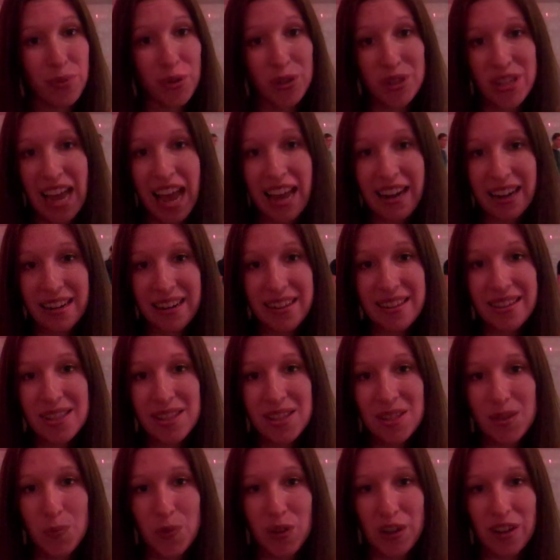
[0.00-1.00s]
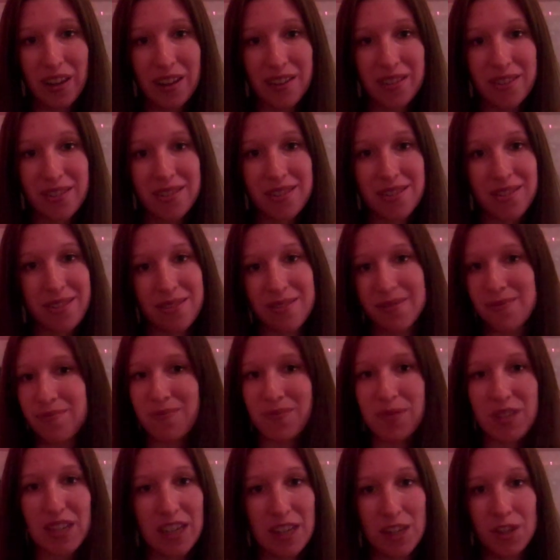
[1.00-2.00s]
protagonist because
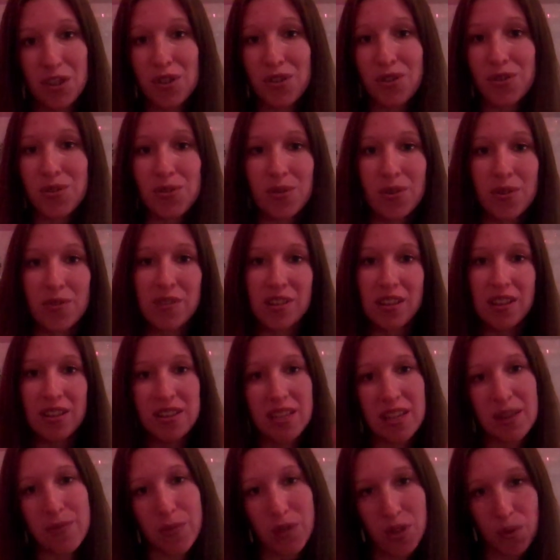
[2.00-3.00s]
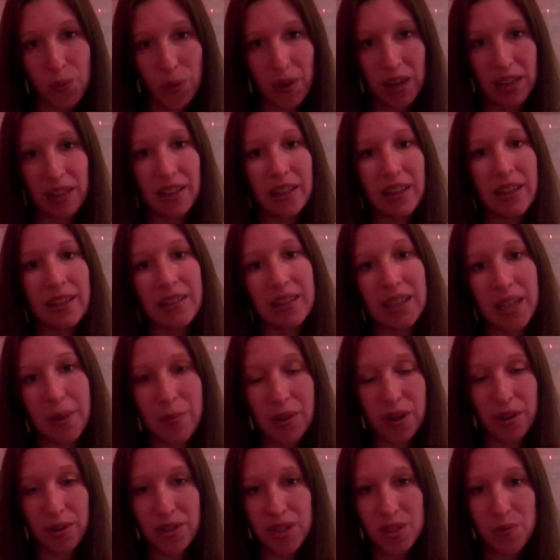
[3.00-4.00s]
teens are sort of in this in-between
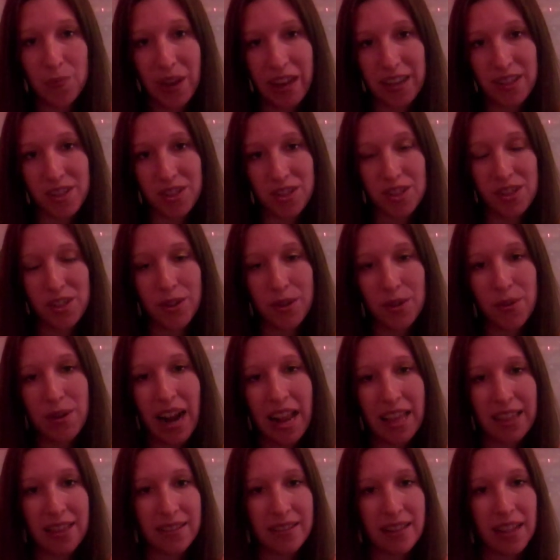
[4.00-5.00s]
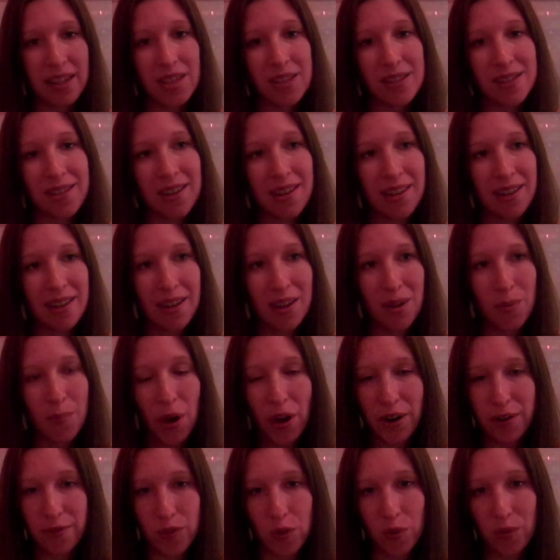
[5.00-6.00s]
liminal space too, and I think that's
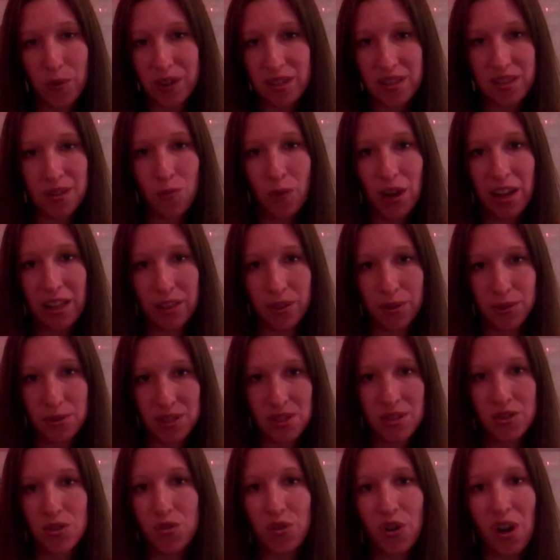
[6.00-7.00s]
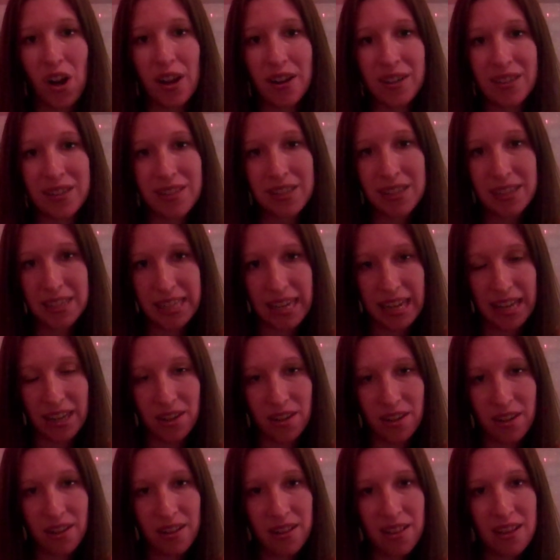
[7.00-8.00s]
part of the reason why Luce is drawn to
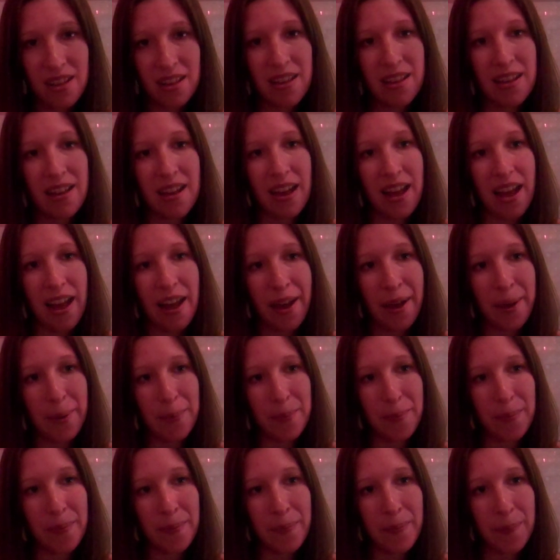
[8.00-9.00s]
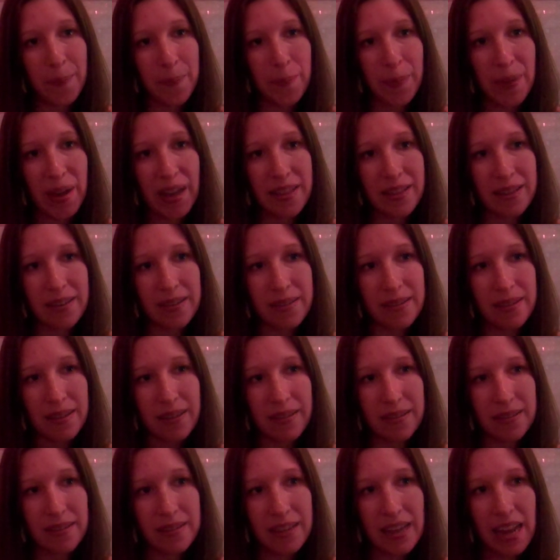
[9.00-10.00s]
Daniel. But
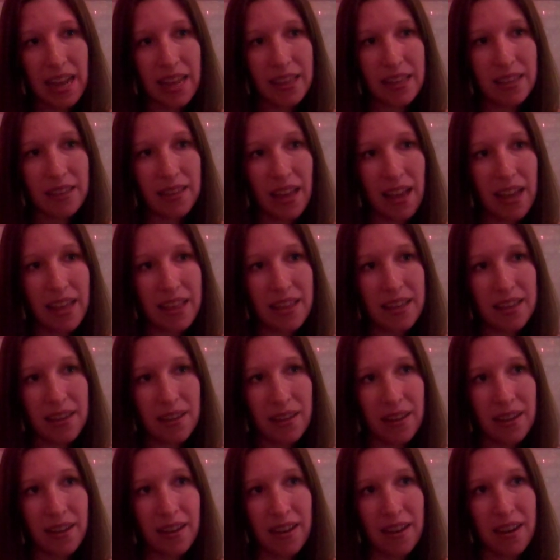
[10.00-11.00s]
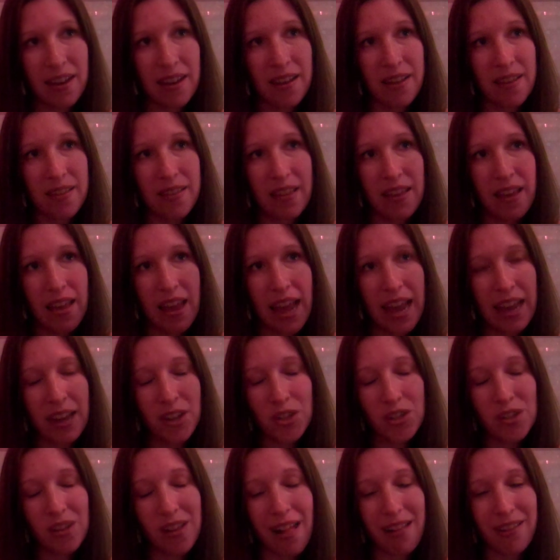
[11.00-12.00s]
yeah, I think
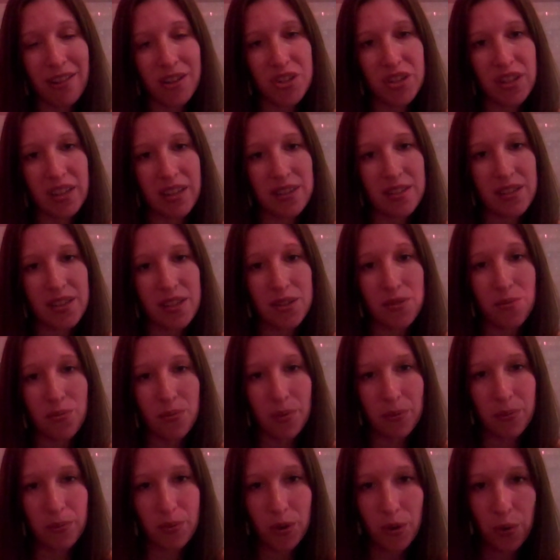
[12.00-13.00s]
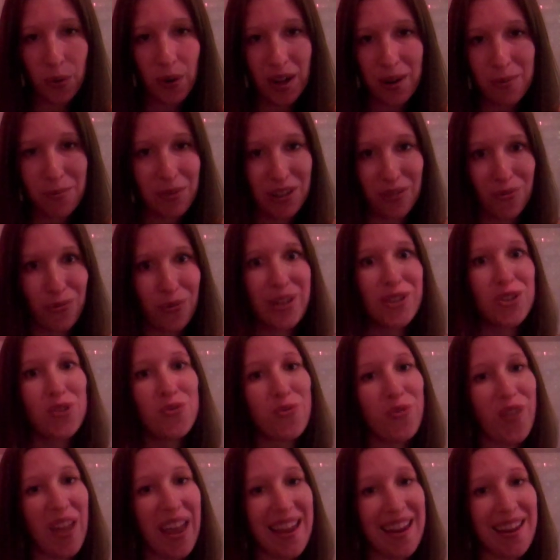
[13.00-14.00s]
angelology is this incredibly
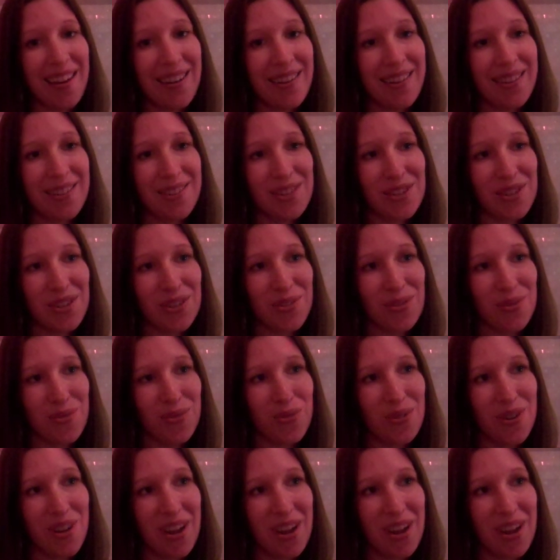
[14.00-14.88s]
rich vein to